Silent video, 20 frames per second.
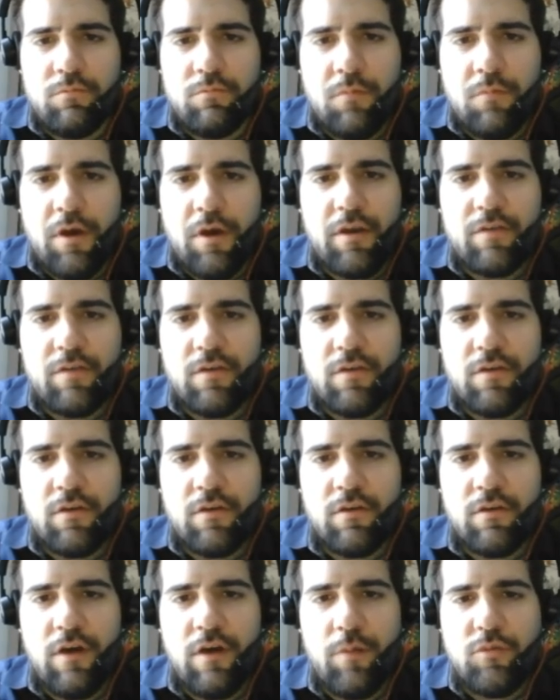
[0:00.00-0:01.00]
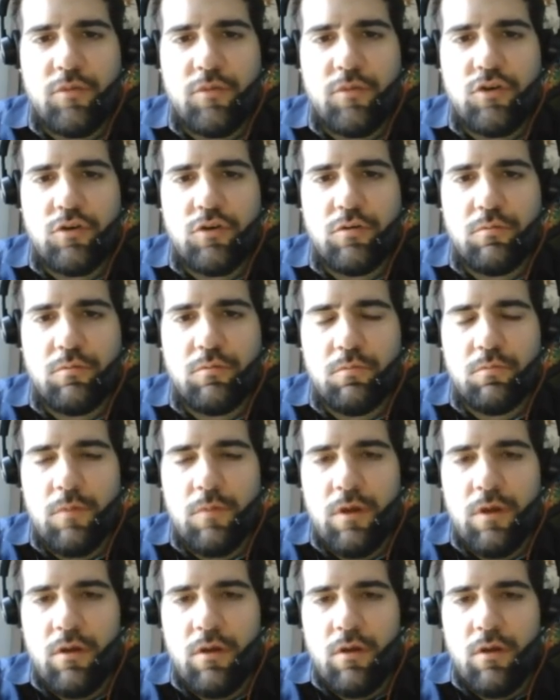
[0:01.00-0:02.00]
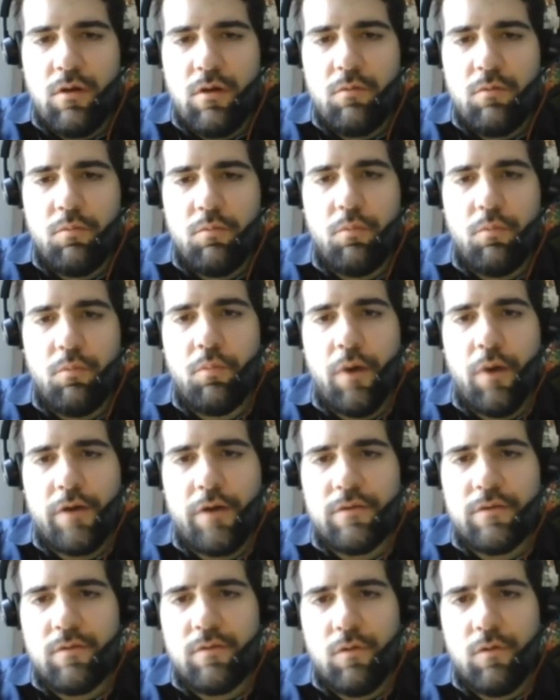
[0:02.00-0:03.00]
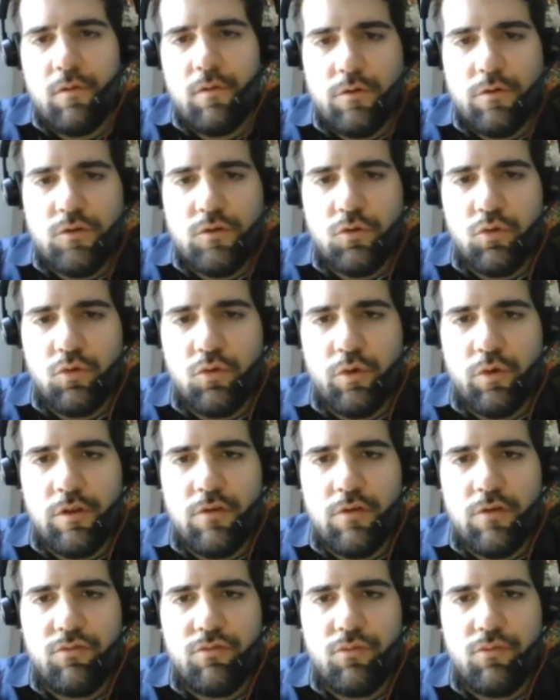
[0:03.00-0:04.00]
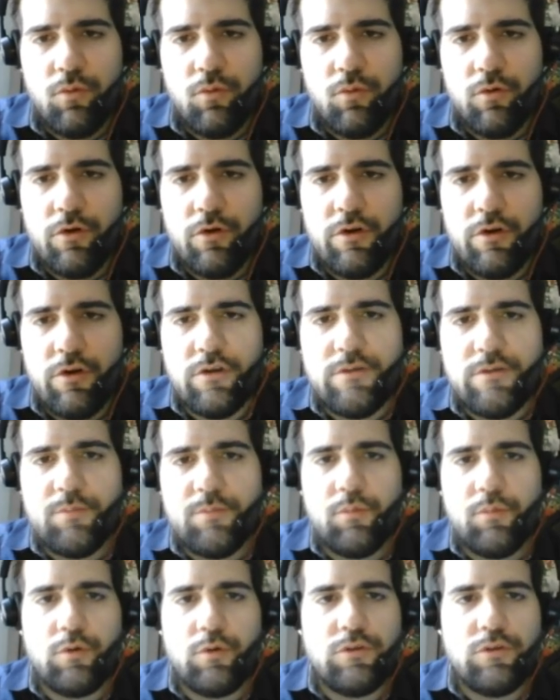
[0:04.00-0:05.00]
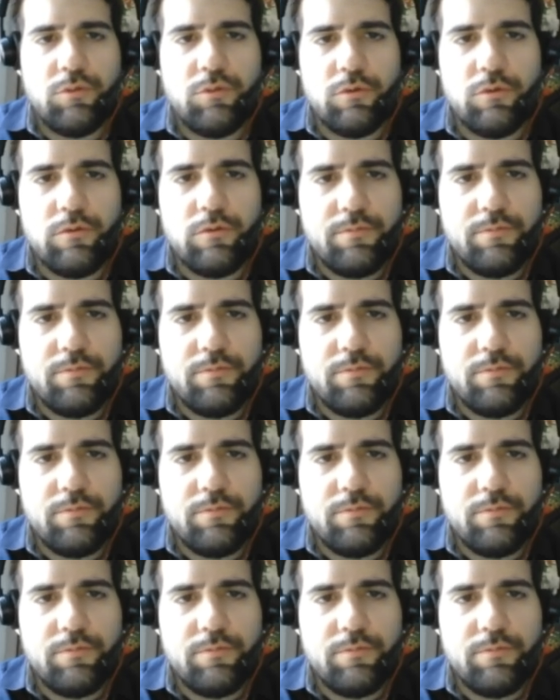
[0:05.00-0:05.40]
I guess I can capture, but also queen f4 is possible.